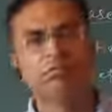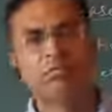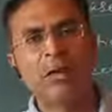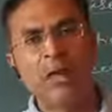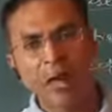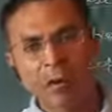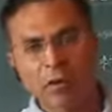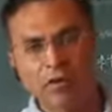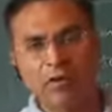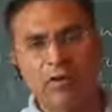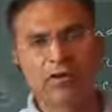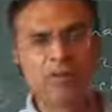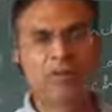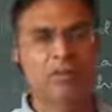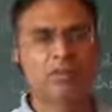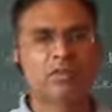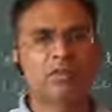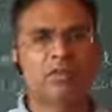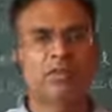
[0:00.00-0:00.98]
our
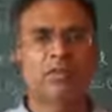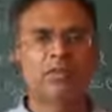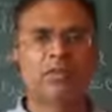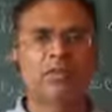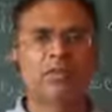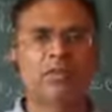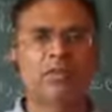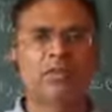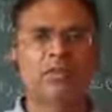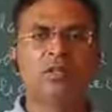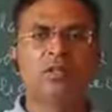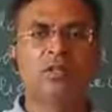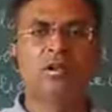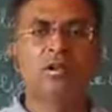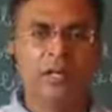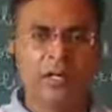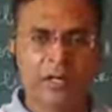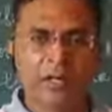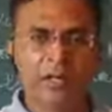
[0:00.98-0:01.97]

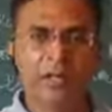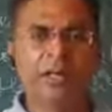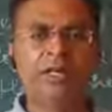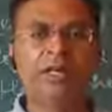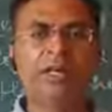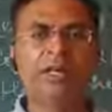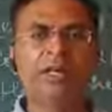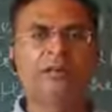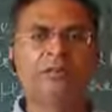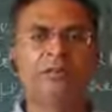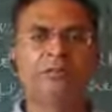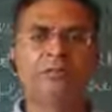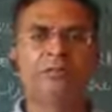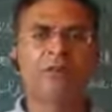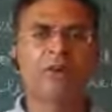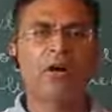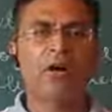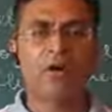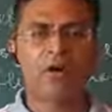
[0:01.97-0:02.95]
daily
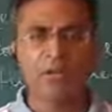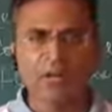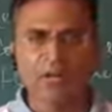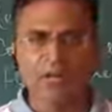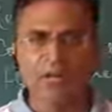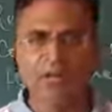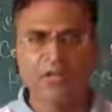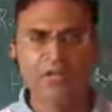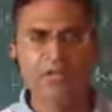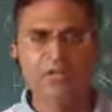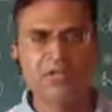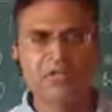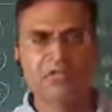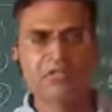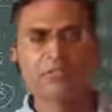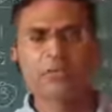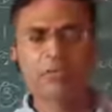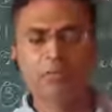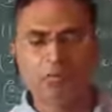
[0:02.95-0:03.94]
life, our
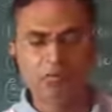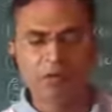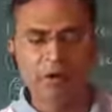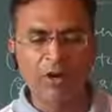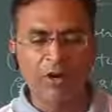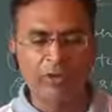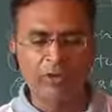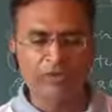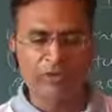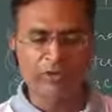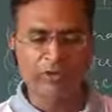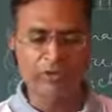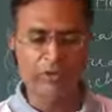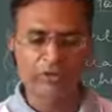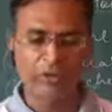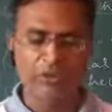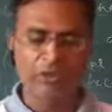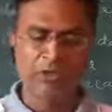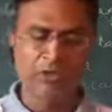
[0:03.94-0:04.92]
daily works.
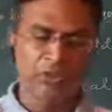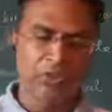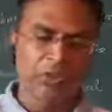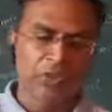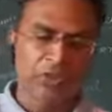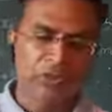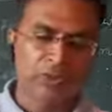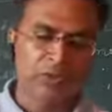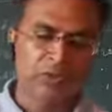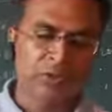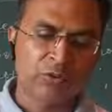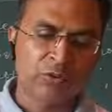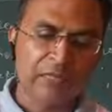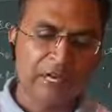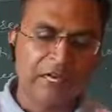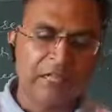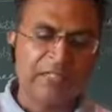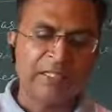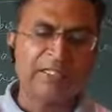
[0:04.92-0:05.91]

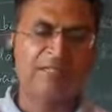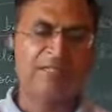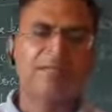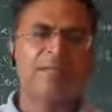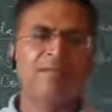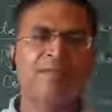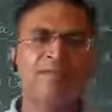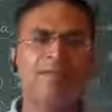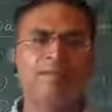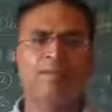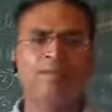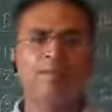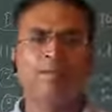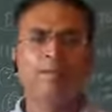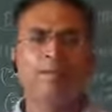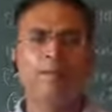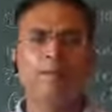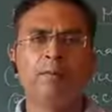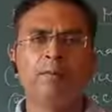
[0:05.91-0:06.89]
So as
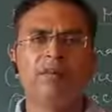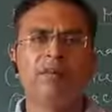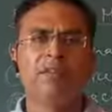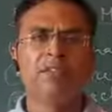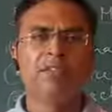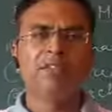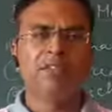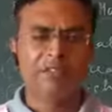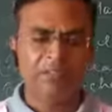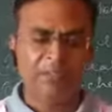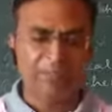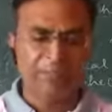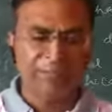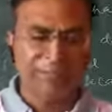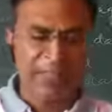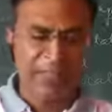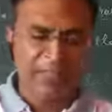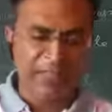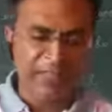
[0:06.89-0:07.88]

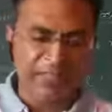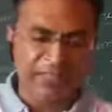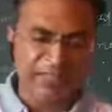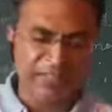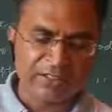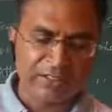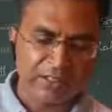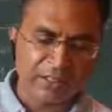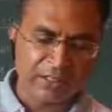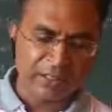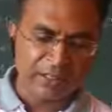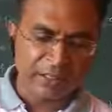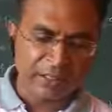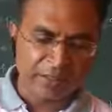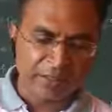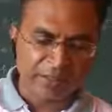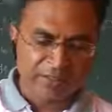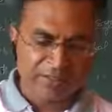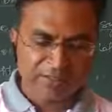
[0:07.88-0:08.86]
several relational
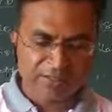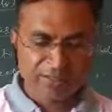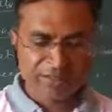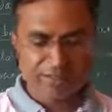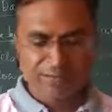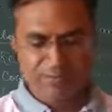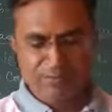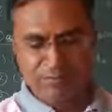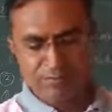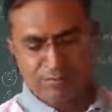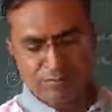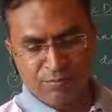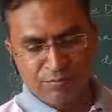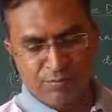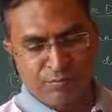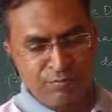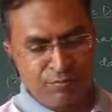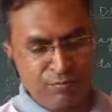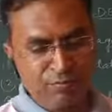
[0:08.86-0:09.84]
database
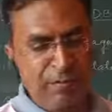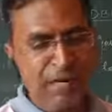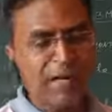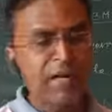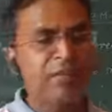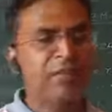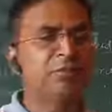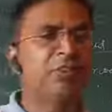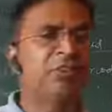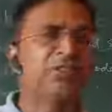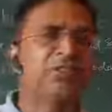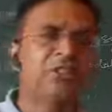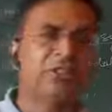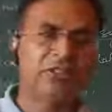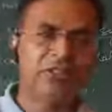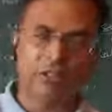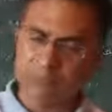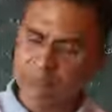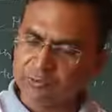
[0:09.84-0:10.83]
management
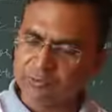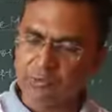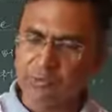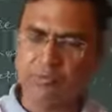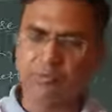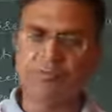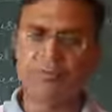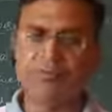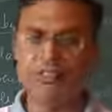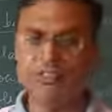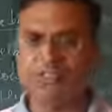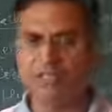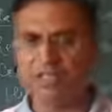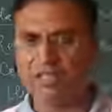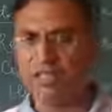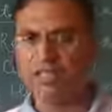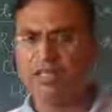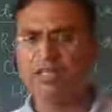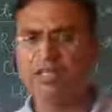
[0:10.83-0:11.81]
system softwares
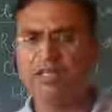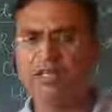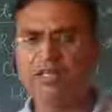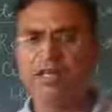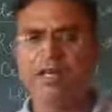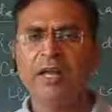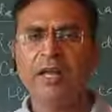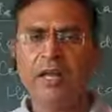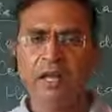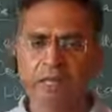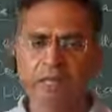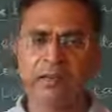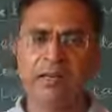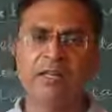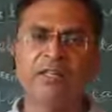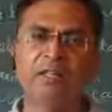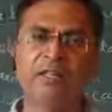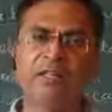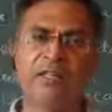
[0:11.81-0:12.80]
are
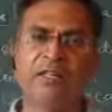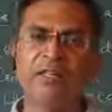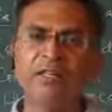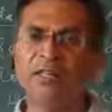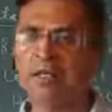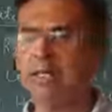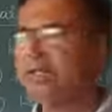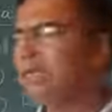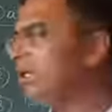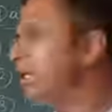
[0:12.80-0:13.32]
available in the